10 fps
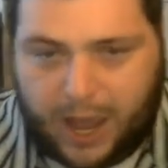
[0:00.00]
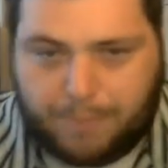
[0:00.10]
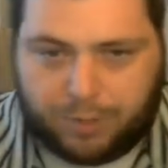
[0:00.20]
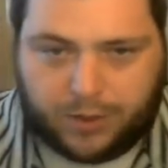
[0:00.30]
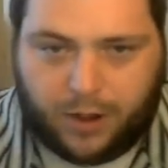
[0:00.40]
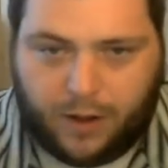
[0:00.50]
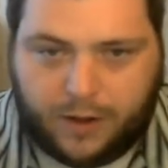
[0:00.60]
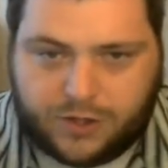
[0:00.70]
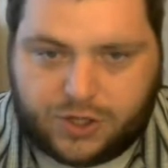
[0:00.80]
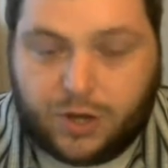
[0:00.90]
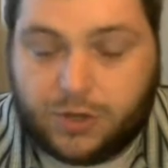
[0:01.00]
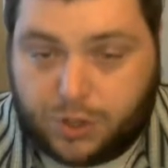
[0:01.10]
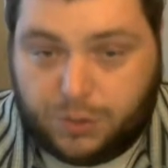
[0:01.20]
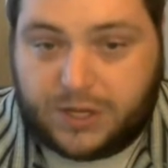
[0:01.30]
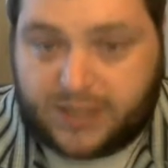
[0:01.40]
It belongs
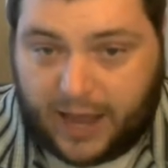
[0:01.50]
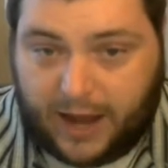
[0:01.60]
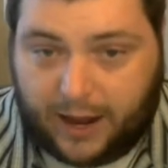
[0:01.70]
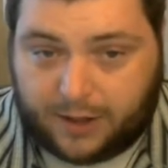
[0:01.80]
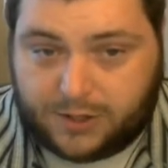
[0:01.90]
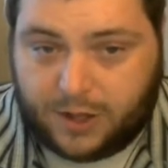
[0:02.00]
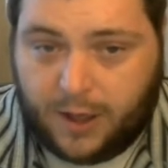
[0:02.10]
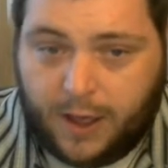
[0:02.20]
to the tenant.